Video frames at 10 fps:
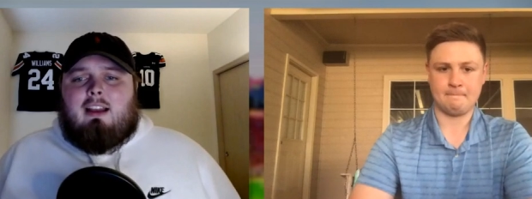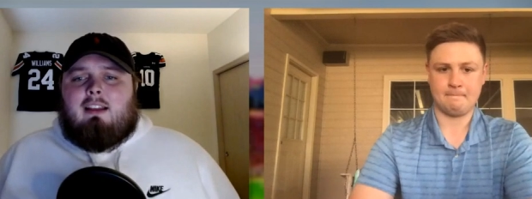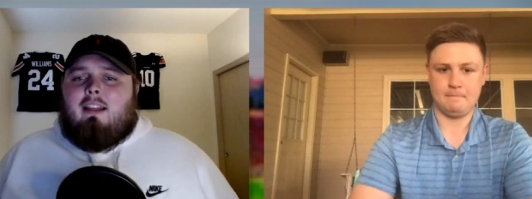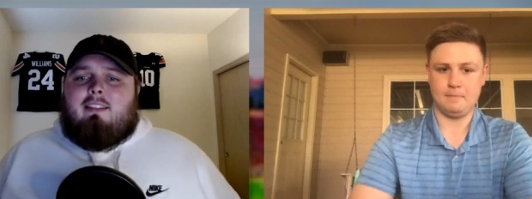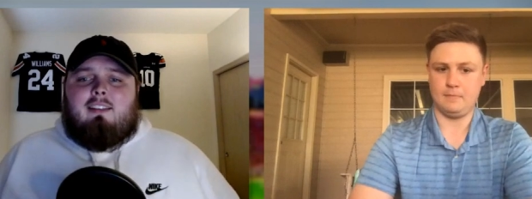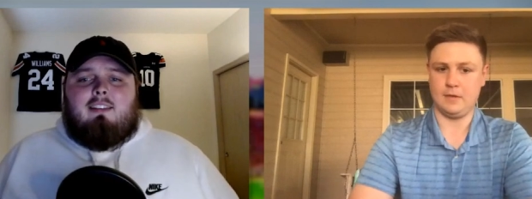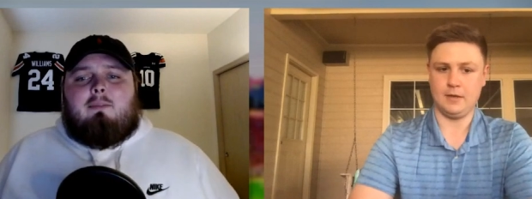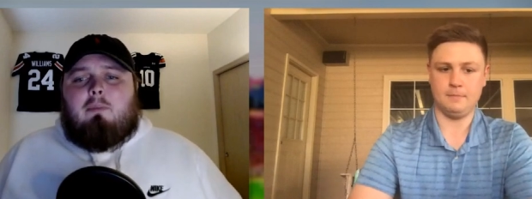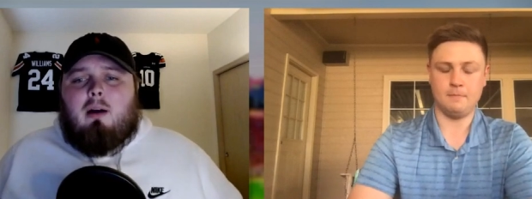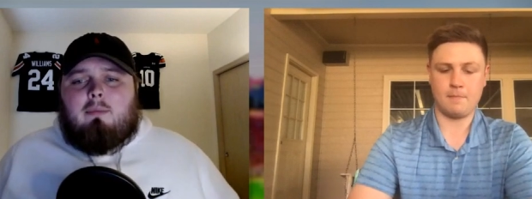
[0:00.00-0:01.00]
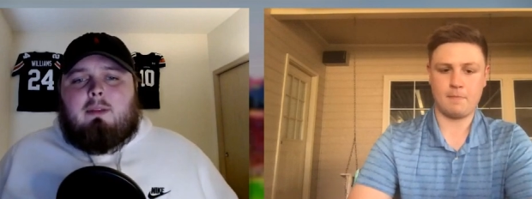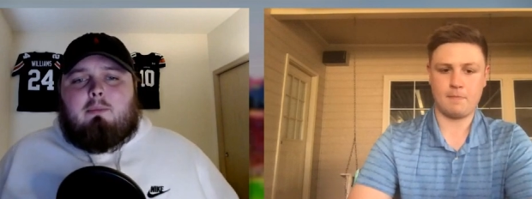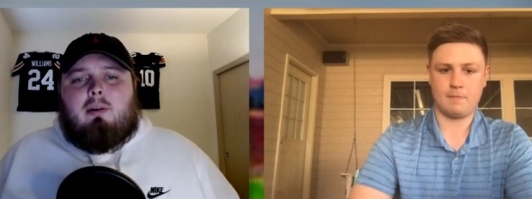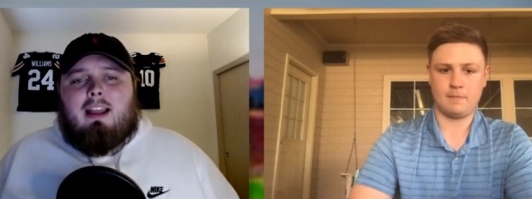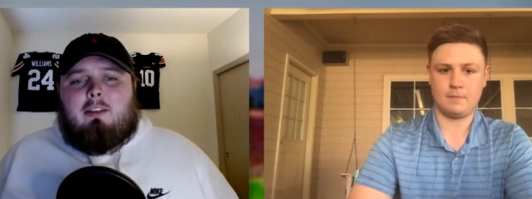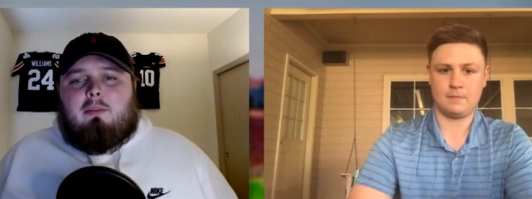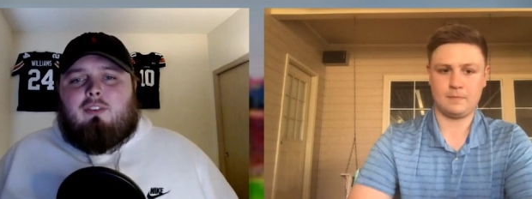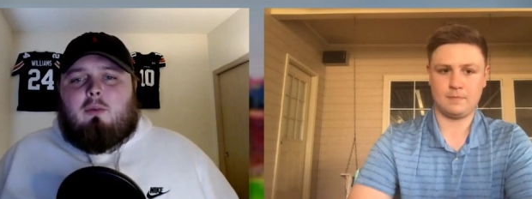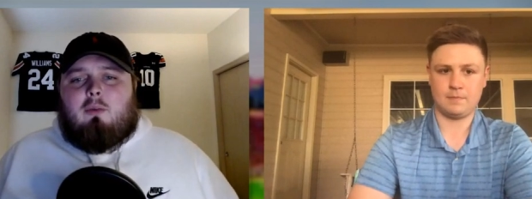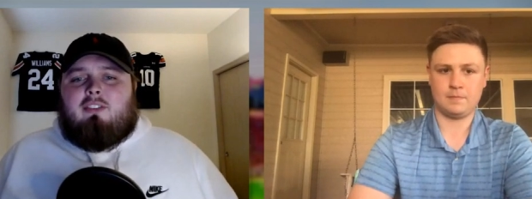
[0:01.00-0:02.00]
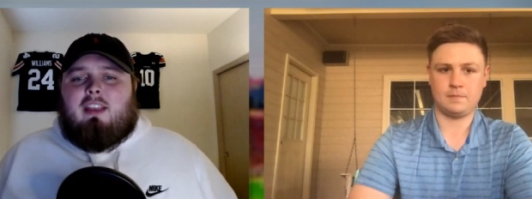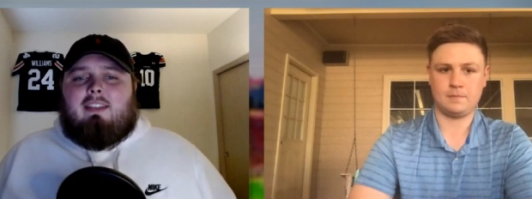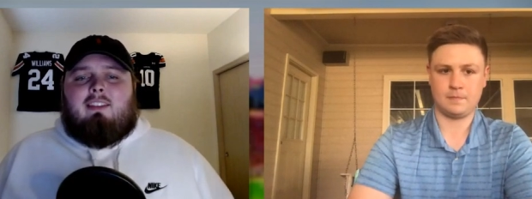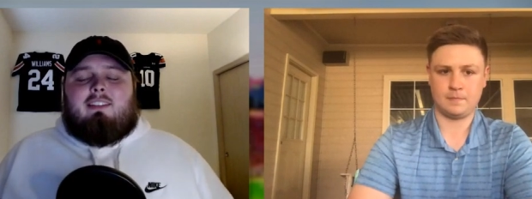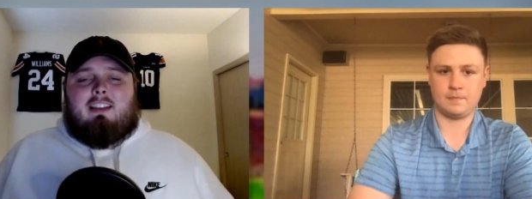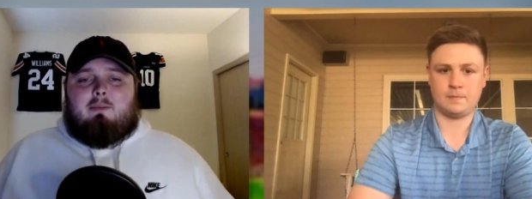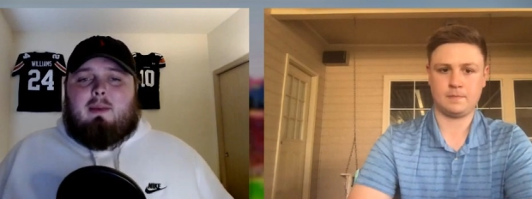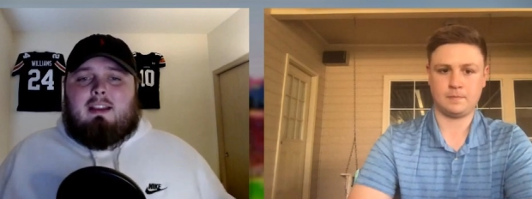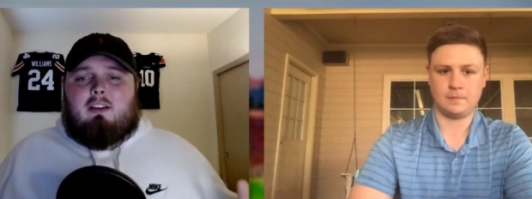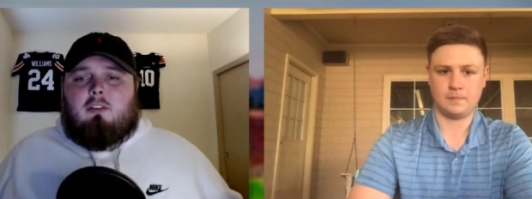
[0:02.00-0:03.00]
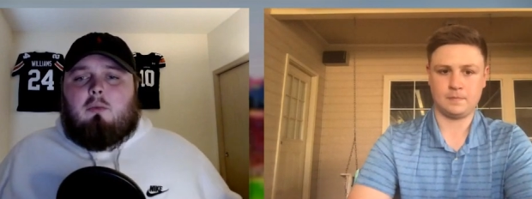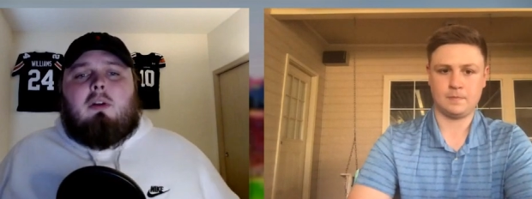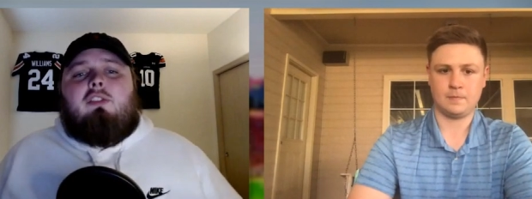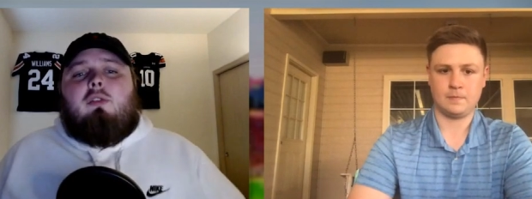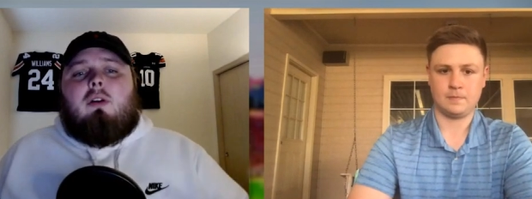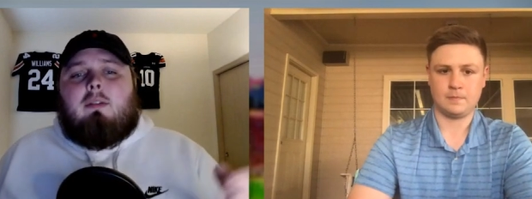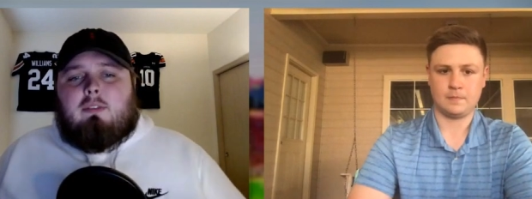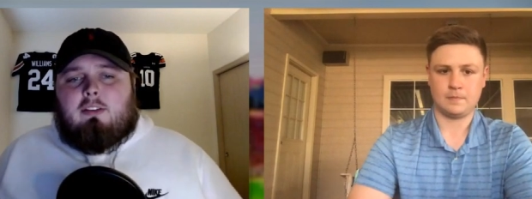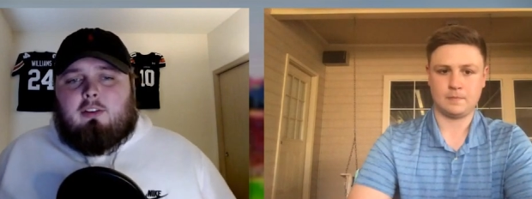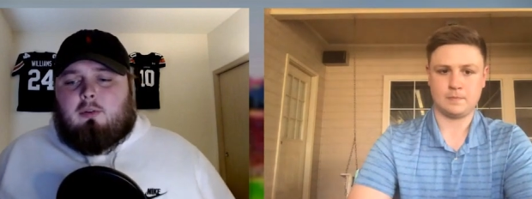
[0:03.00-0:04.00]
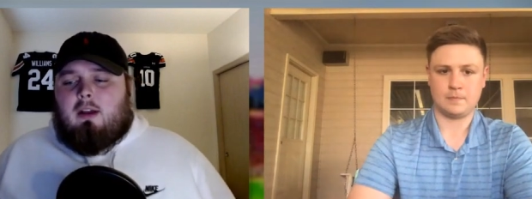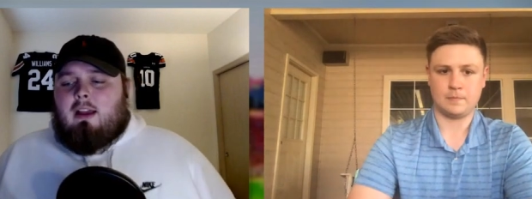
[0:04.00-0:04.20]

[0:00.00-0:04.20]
Speaker 1: Let's just pump the brakes before we're saying this kid's making a what do you want him to do?